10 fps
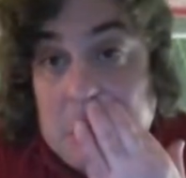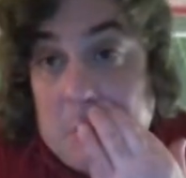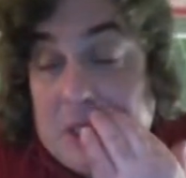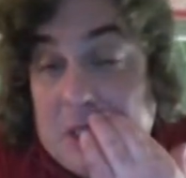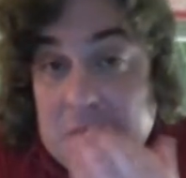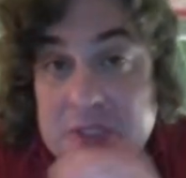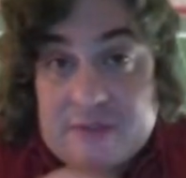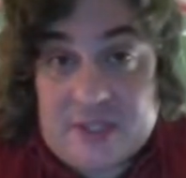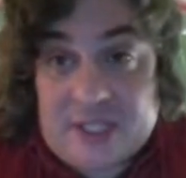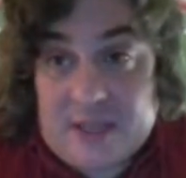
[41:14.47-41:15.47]
we could lose
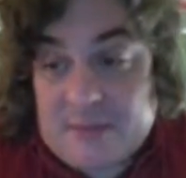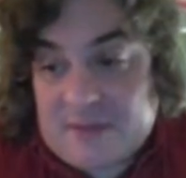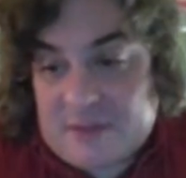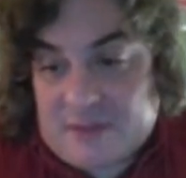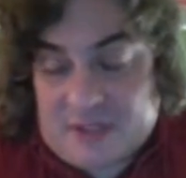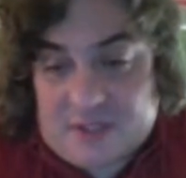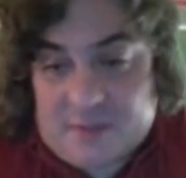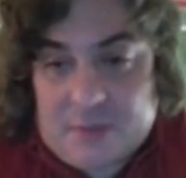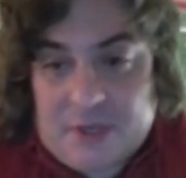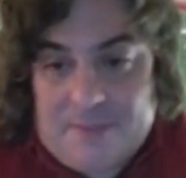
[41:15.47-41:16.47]
every game after this.
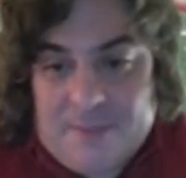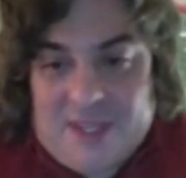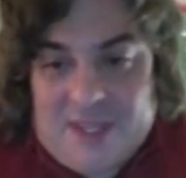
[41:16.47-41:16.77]
But